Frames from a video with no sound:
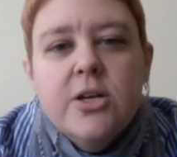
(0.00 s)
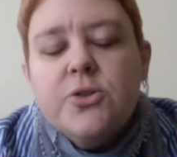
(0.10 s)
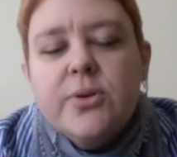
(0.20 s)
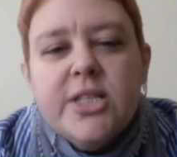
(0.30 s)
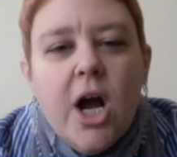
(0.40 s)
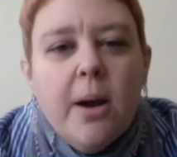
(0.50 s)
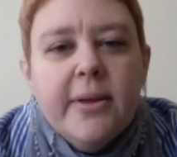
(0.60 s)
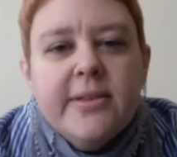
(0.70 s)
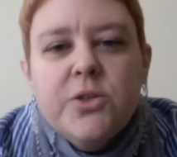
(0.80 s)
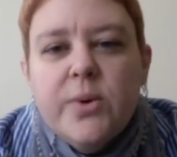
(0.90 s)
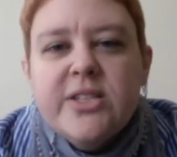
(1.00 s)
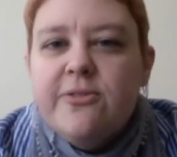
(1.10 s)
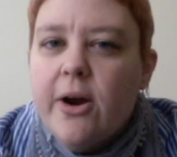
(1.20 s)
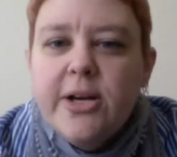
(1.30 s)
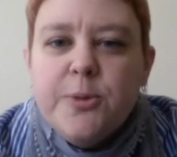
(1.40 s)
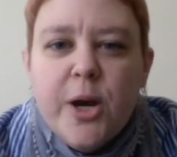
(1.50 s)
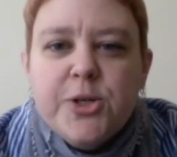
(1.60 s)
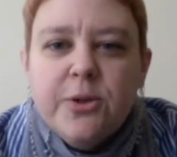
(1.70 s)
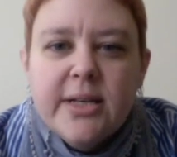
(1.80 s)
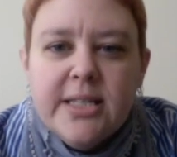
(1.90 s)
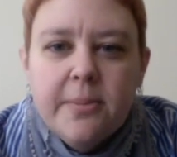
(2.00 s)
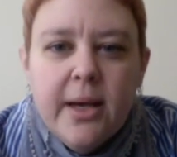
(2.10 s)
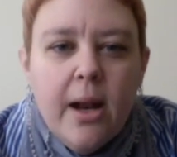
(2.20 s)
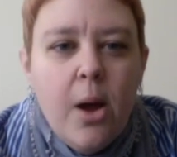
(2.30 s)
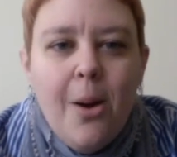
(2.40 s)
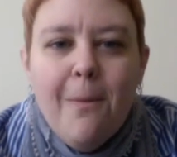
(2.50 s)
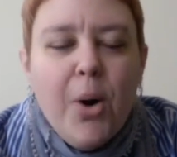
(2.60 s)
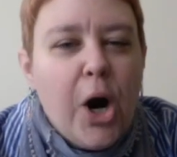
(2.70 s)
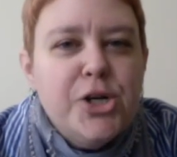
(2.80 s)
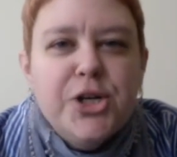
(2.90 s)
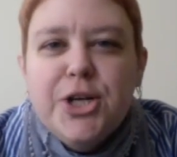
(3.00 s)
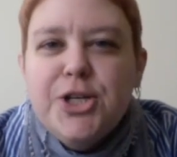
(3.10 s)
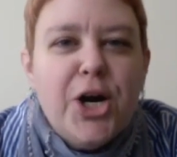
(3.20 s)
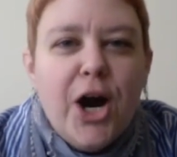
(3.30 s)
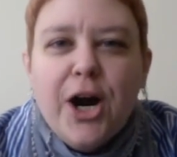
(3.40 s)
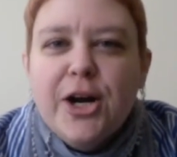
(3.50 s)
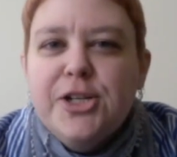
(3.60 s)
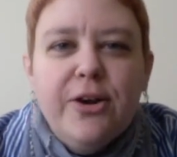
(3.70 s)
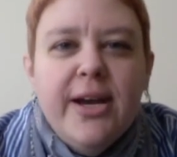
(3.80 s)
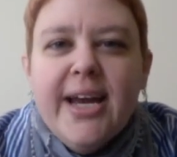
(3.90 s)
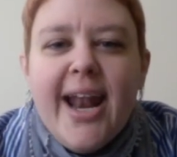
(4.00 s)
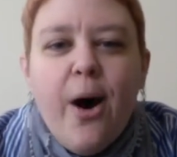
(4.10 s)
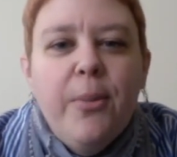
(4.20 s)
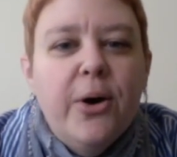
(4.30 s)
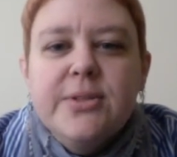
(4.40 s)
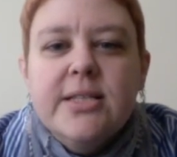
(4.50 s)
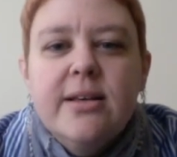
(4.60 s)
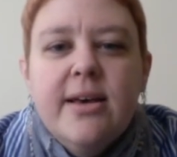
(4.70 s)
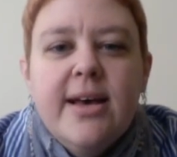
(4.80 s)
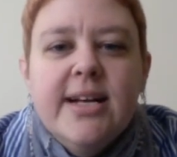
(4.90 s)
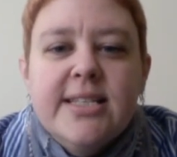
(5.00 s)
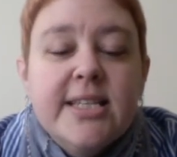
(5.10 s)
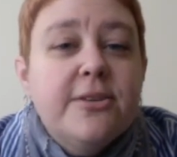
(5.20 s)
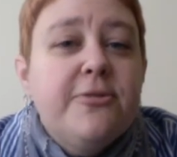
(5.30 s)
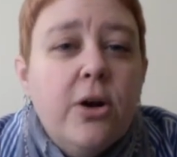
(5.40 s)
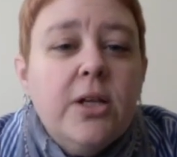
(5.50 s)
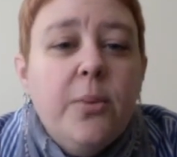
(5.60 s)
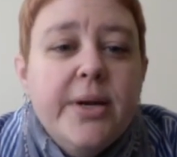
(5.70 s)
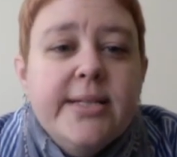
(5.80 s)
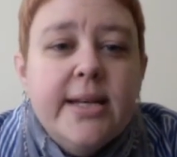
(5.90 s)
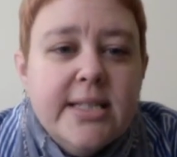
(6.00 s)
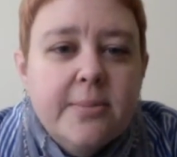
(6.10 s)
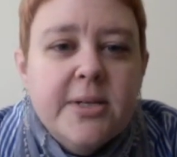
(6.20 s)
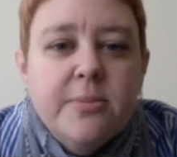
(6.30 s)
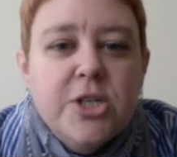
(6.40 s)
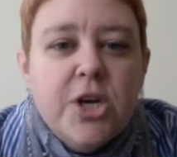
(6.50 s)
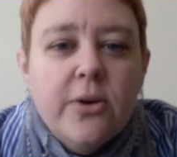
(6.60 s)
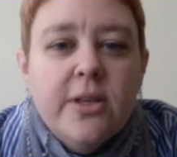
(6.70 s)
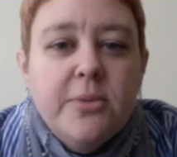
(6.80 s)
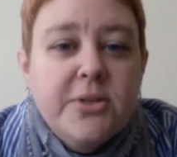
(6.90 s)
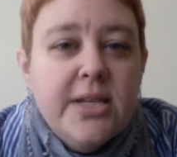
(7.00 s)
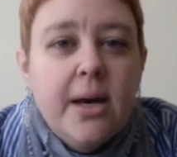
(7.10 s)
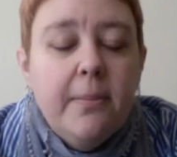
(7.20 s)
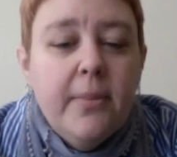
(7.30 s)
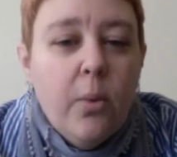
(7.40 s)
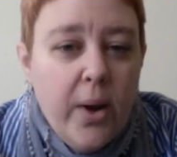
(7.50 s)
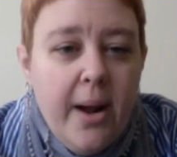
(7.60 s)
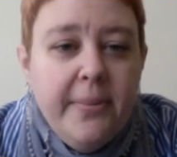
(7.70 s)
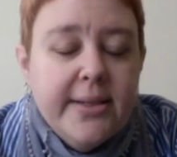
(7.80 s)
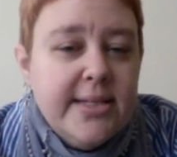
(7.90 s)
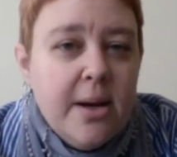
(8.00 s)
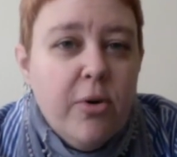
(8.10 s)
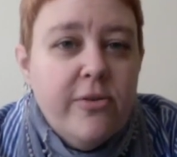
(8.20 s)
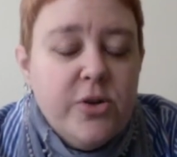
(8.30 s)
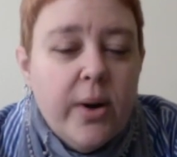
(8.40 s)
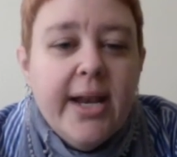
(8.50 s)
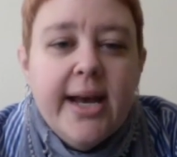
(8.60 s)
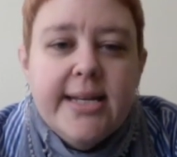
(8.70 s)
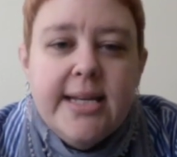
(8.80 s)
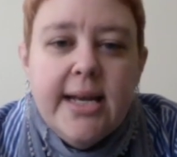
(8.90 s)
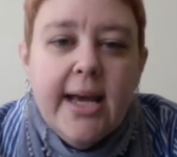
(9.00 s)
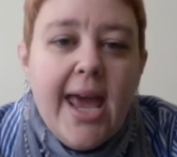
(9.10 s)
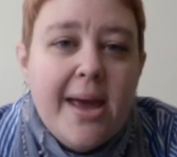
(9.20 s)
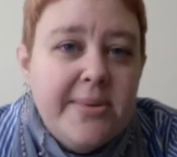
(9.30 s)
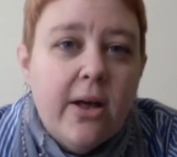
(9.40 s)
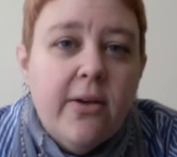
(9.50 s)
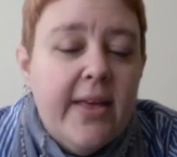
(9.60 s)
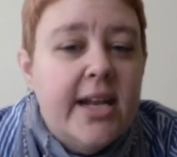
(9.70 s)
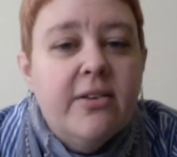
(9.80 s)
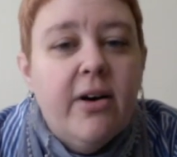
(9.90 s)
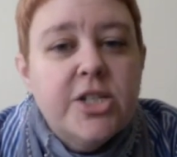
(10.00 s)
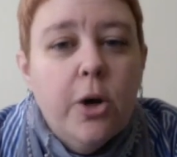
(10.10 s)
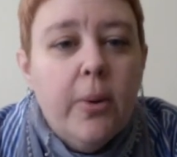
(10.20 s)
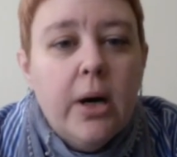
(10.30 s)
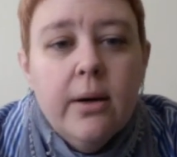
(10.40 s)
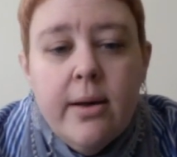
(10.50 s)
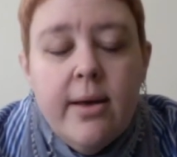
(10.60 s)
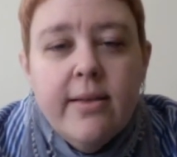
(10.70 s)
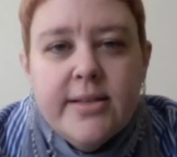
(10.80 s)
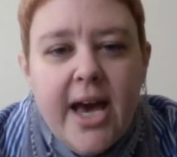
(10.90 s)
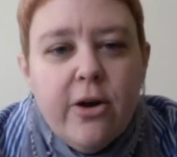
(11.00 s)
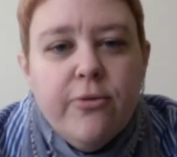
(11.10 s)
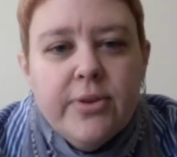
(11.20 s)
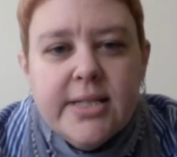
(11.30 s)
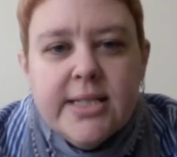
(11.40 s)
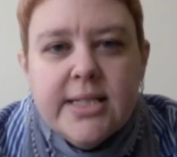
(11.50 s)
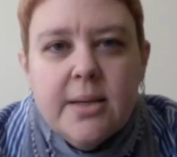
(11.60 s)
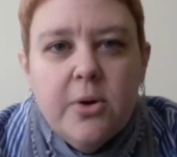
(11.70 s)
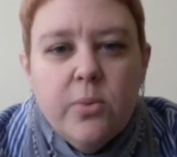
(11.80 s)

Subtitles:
So let's talk about this week's very special exhibit, Barge in Charge, Erie Canal Boats. This is a fairly recent exhibit to be shown at the museum. It went up in the summer of 2019 and came down at the end of October. The title for this exhibit